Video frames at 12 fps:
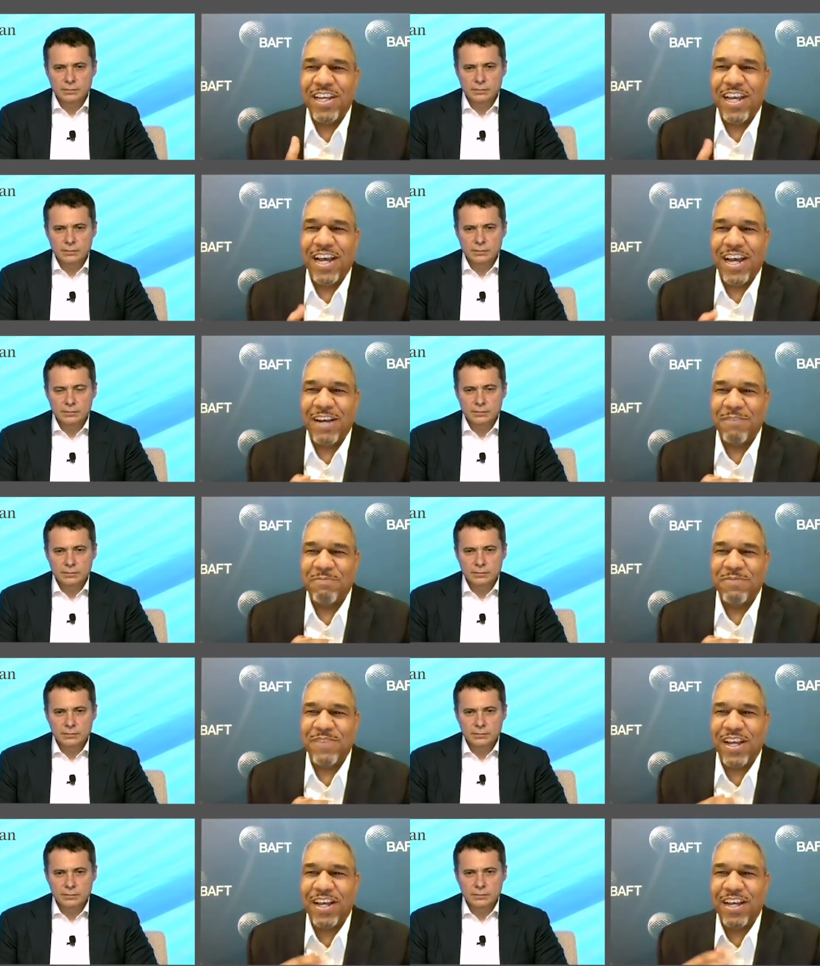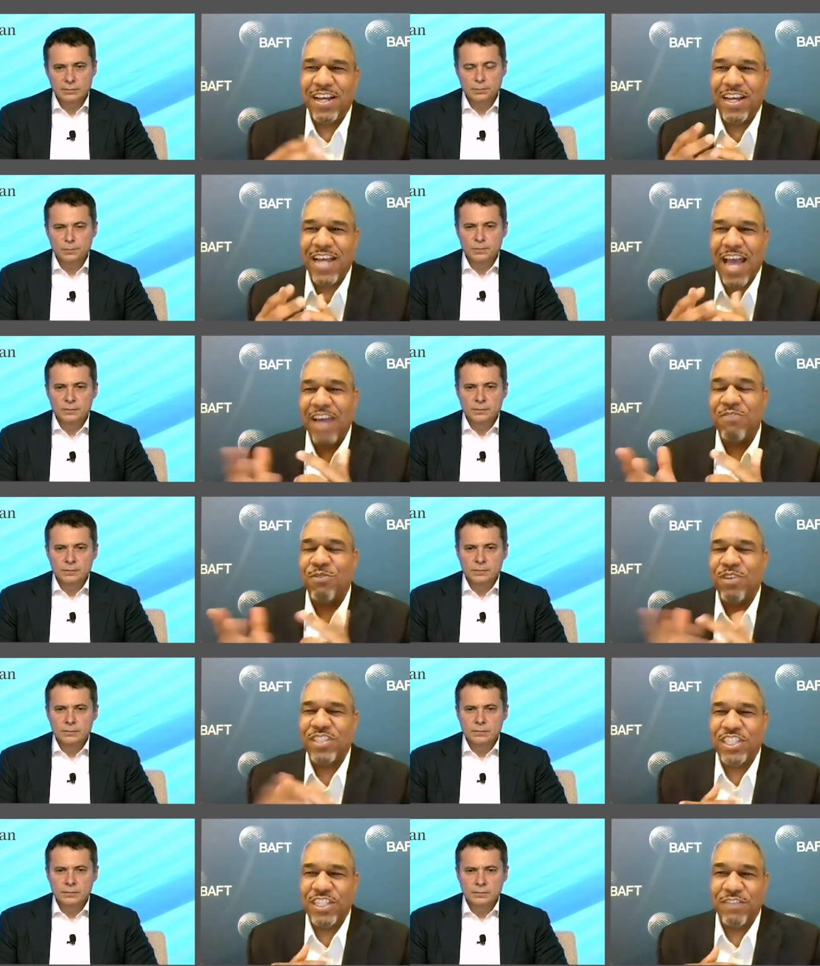Speaker 1: um, uh, how to
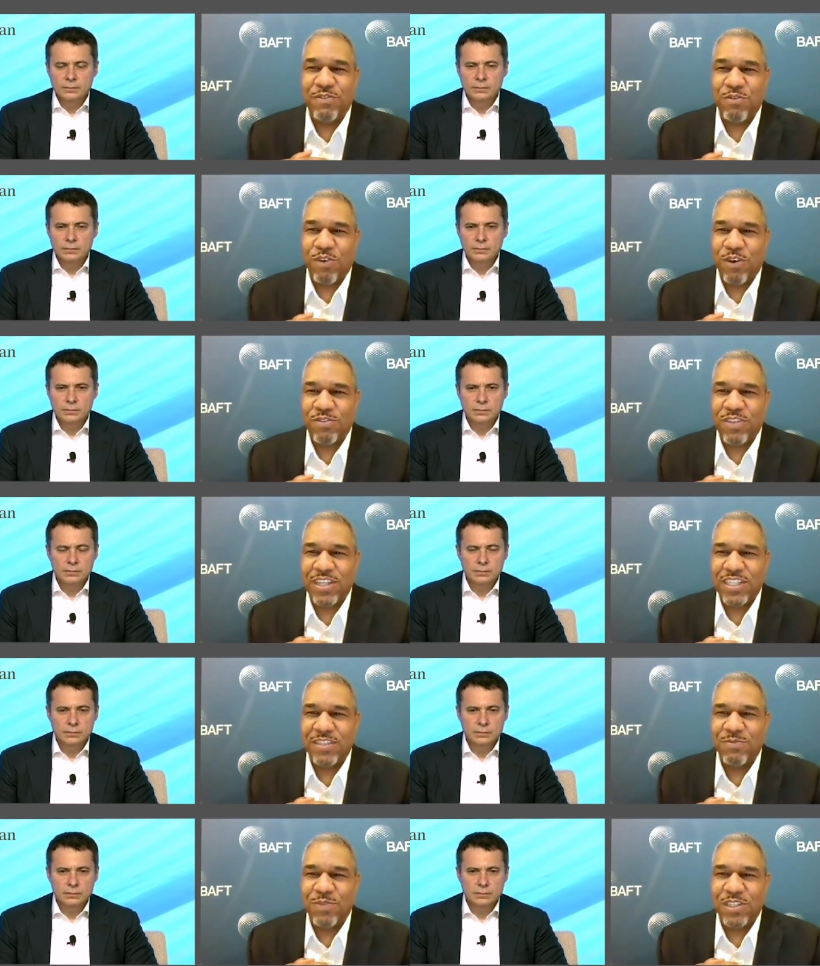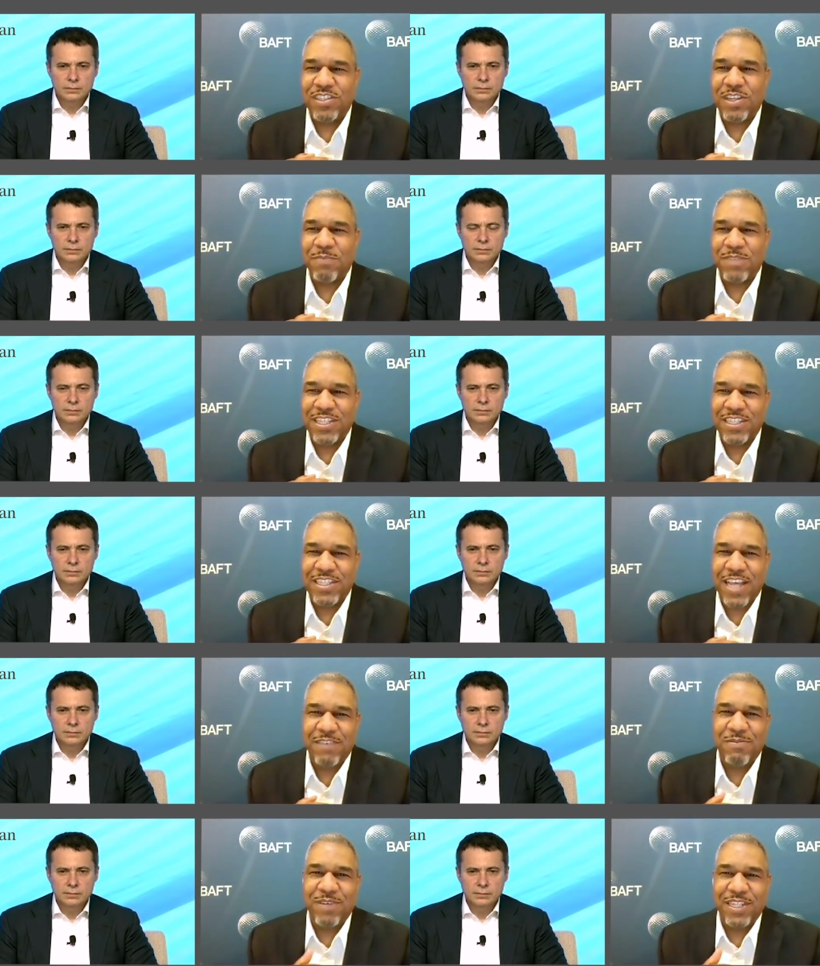achieve growth in, with some of these
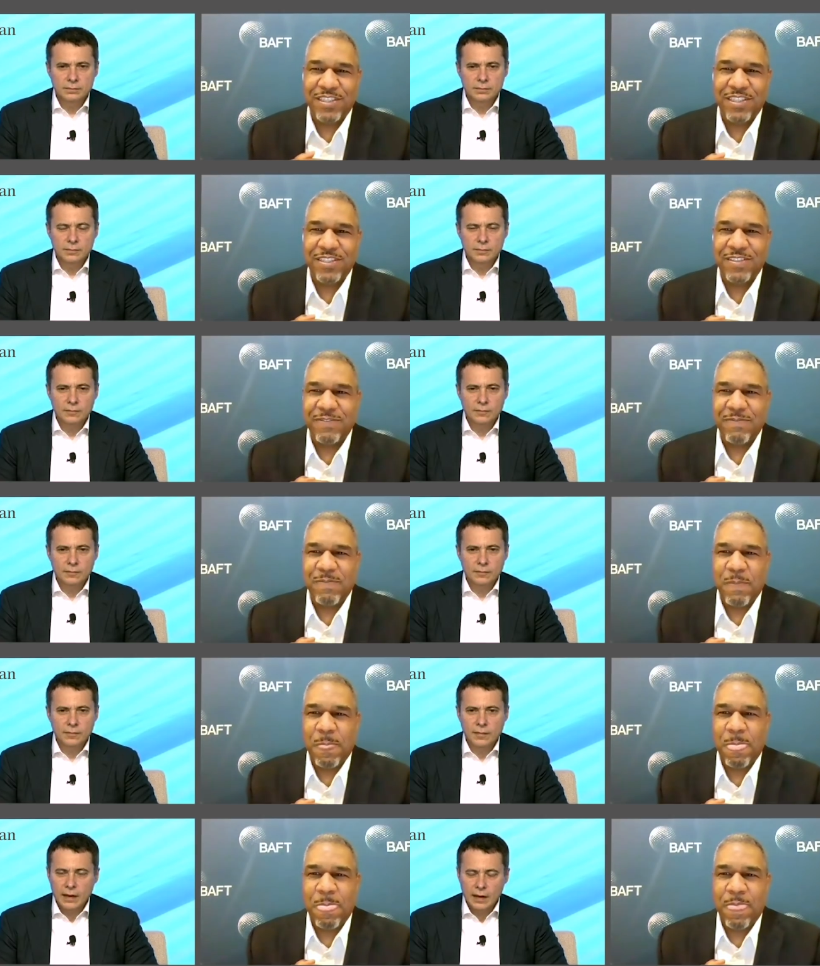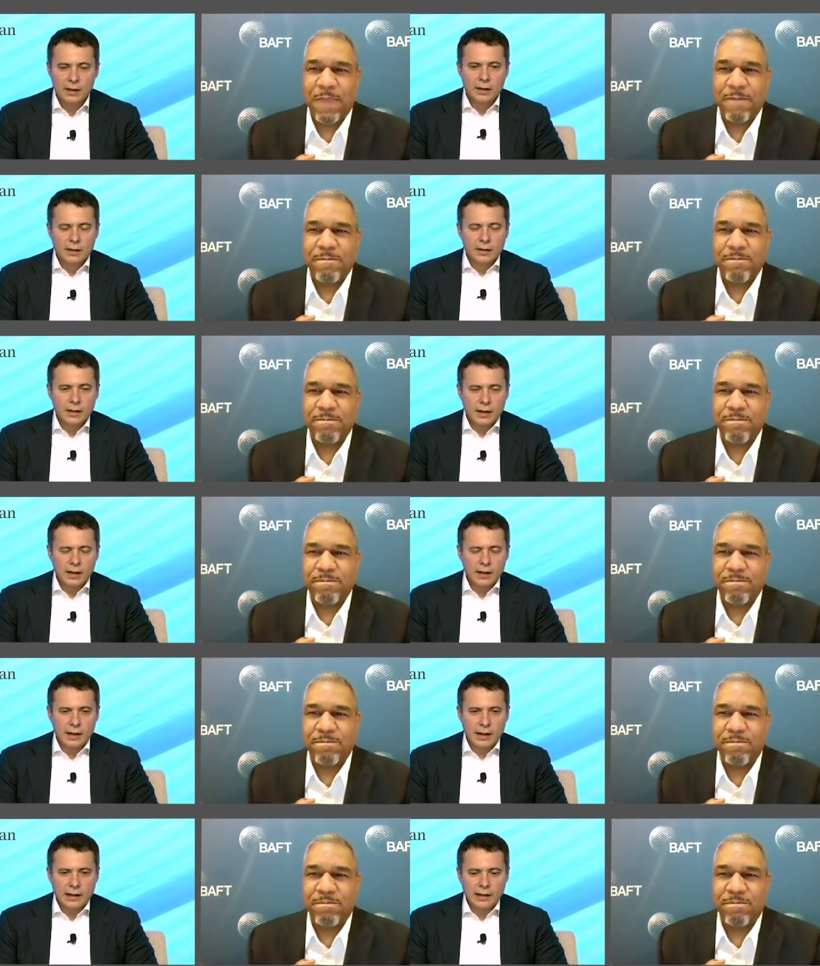headwinds?
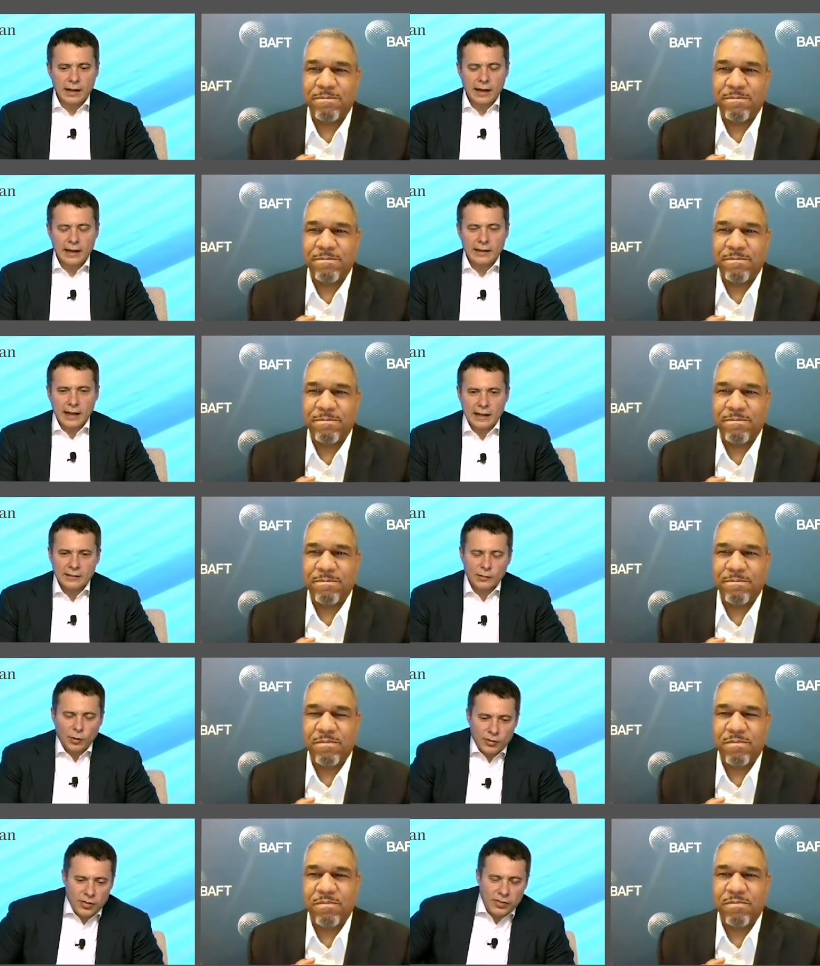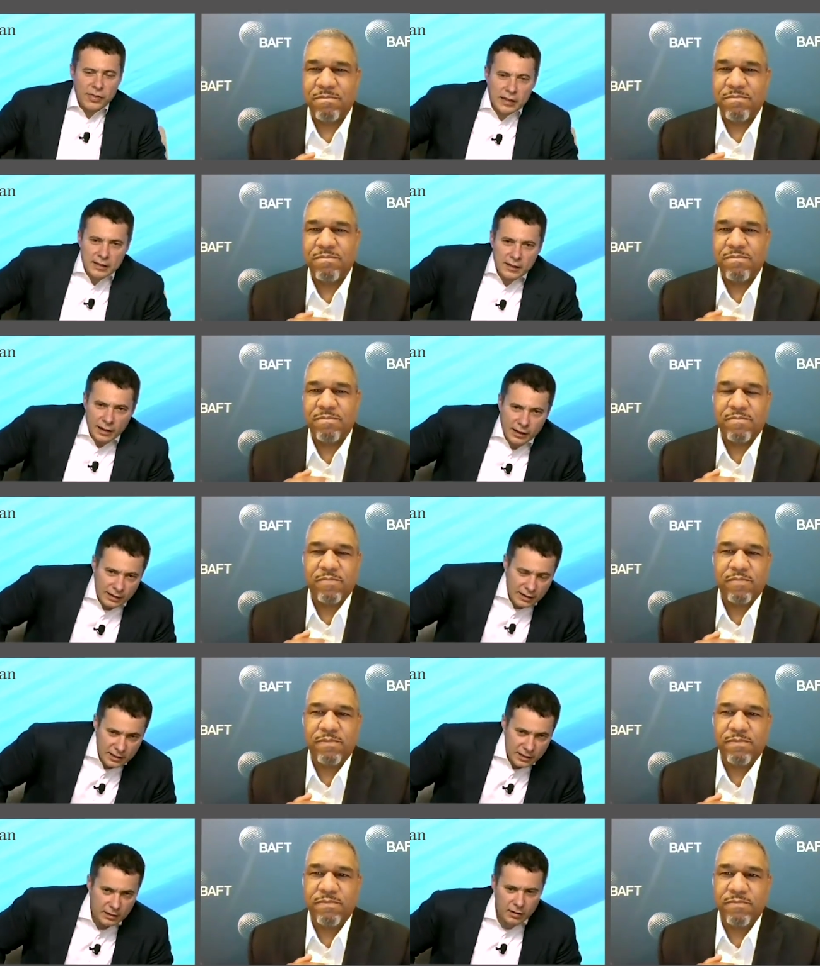
Speaker 2: Yeah, I, I, I, don't think there are
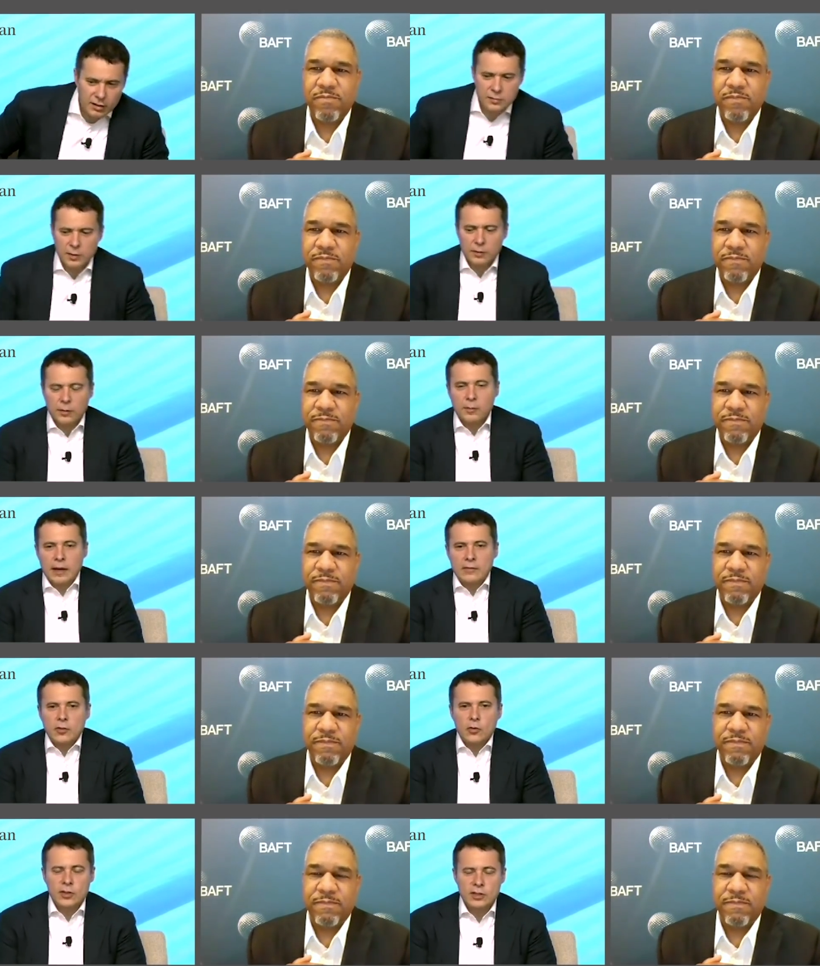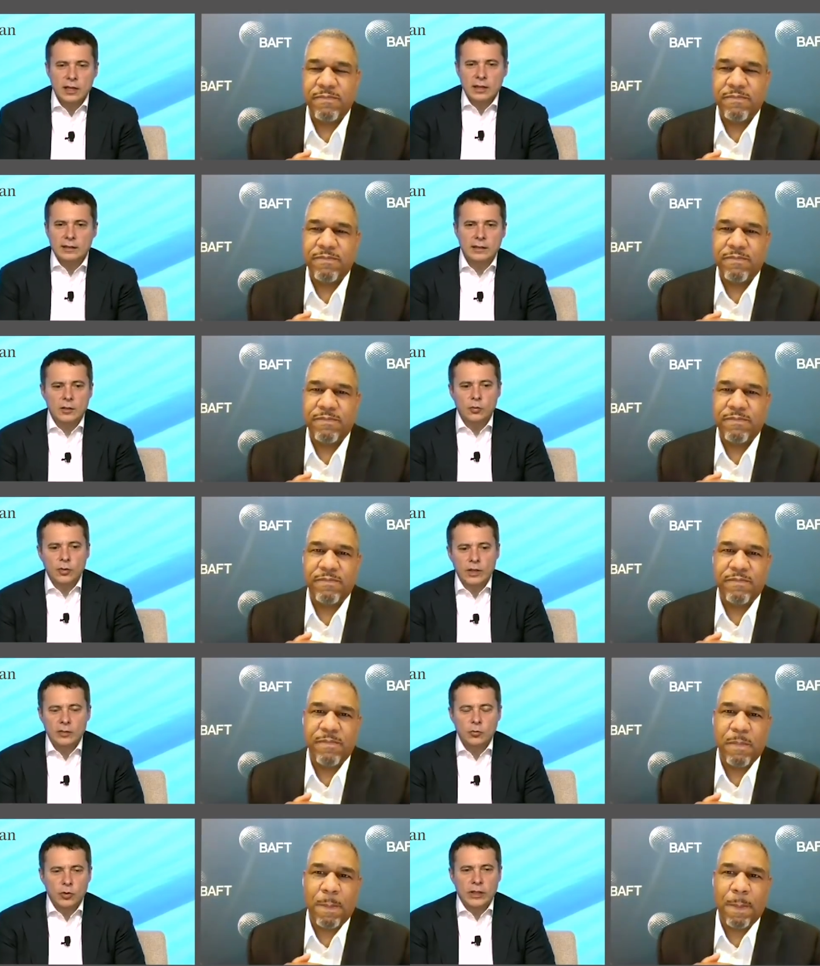any secrets. Uh, my view is that you
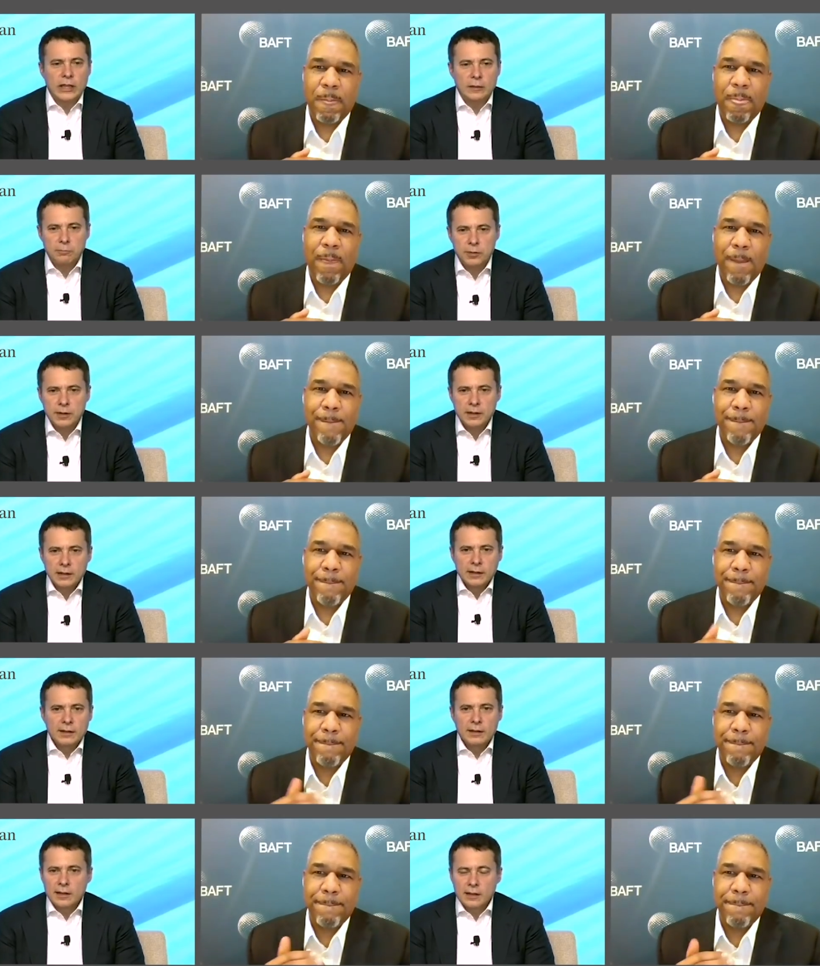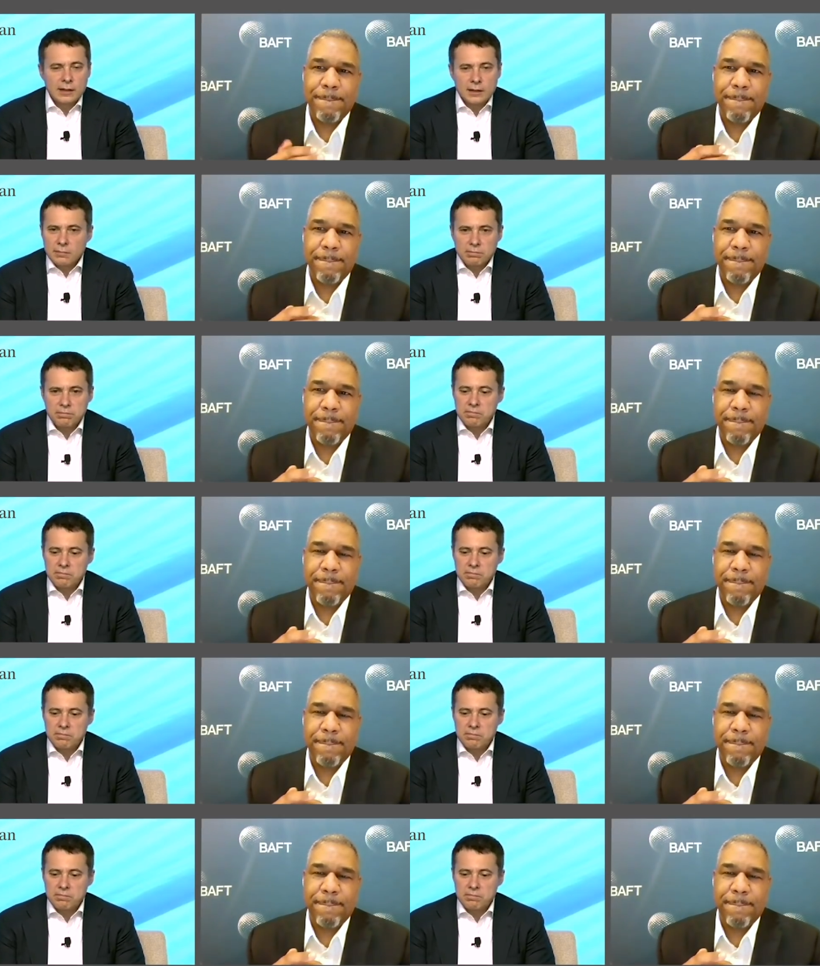need to keep the